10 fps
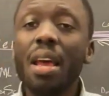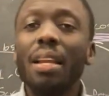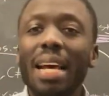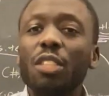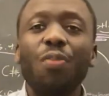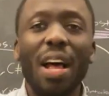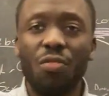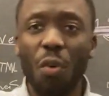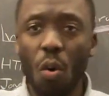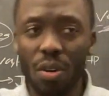Let's fast
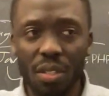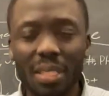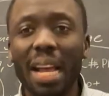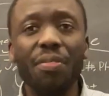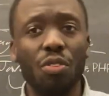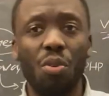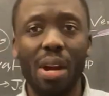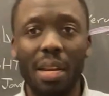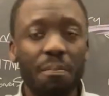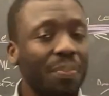forward. 7th
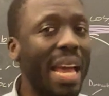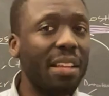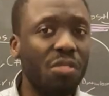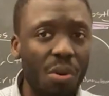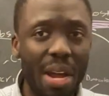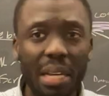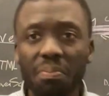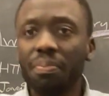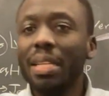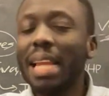grade, 8th grade,
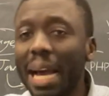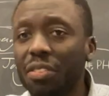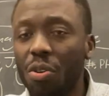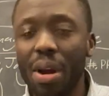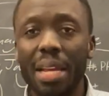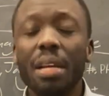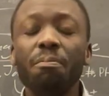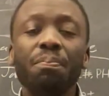9th grade.